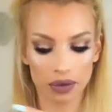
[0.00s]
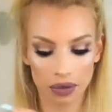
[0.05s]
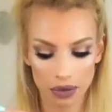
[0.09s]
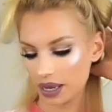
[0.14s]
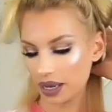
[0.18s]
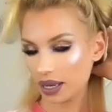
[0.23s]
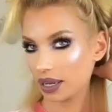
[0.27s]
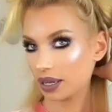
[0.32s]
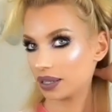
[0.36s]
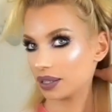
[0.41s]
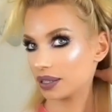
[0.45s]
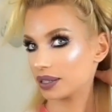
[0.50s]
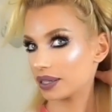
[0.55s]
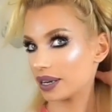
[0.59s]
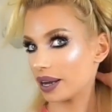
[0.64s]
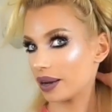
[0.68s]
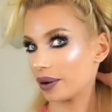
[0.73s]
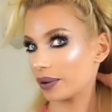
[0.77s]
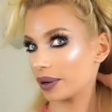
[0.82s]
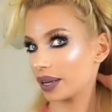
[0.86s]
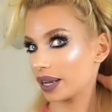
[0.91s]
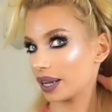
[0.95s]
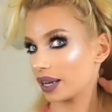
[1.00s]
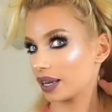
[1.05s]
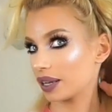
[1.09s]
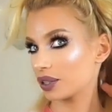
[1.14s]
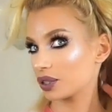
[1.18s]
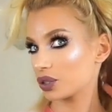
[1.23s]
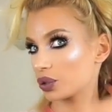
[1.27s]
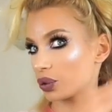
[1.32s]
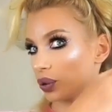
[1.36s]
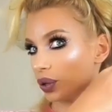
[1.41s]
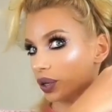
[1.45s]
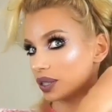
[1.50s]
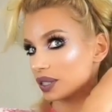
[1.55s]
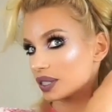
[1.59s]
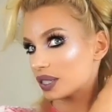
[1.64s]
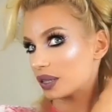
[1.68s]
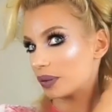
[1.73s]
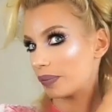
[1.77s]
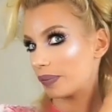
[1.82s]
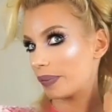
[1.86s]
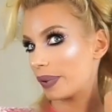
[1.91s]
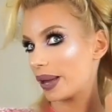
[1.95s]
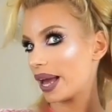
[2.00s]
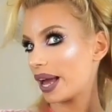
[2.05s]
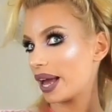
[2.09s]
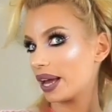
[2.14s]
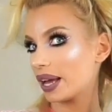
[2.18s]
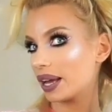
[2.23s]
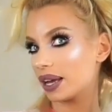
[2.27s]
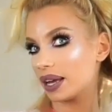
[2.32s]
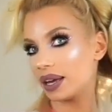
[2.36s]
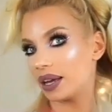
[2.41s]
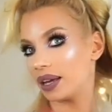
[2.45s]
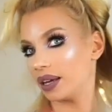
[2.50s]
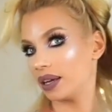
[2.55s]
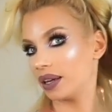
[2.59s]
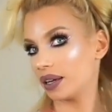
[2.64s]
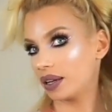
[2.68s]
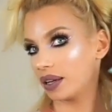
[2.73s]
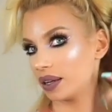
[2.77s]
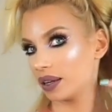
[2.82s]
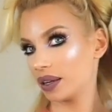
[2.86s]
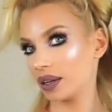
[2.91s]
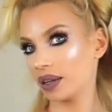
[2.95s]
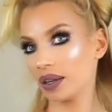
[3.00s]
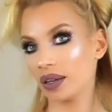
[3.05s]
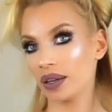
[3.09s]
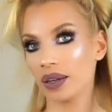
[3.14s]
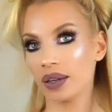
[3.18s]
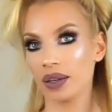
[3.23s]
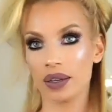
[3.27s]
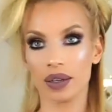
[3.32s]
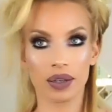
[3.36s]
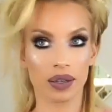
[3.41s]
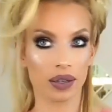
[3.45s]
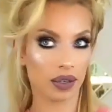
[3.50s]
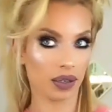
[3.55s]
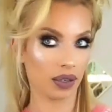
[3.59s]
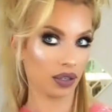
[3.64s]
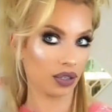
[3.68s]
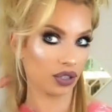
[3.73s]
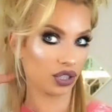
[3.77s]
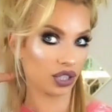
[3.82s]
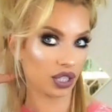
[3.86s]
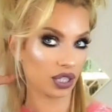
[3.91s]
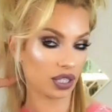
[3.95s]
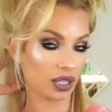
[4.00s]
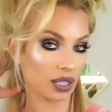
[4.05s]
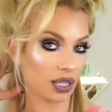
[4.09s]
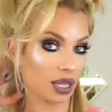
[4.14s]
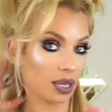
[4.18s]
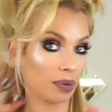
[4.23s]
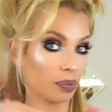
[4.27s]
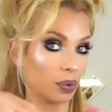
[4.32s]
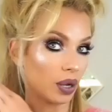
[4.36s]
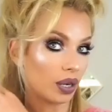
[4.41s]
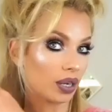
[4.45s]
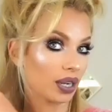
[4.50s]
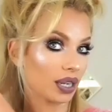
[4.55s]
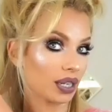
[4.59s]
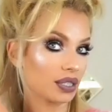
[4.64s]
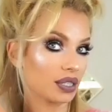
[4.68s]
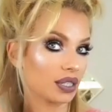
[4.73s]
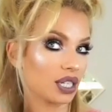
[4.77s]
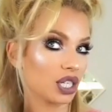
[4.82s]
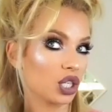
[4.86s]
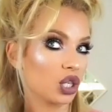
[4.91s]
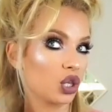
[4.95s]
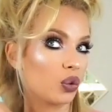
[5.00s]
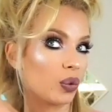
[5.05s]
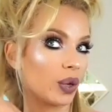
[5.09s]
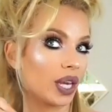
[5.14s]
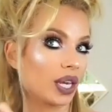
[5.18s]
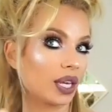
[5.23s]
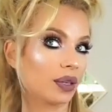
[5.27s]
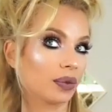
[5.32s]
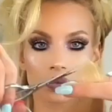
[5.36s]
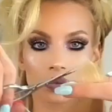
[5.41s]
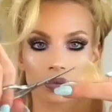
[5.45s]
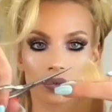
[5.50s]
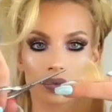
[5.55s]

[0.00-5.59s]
And now we're getting towards the back. Just keep on continuing.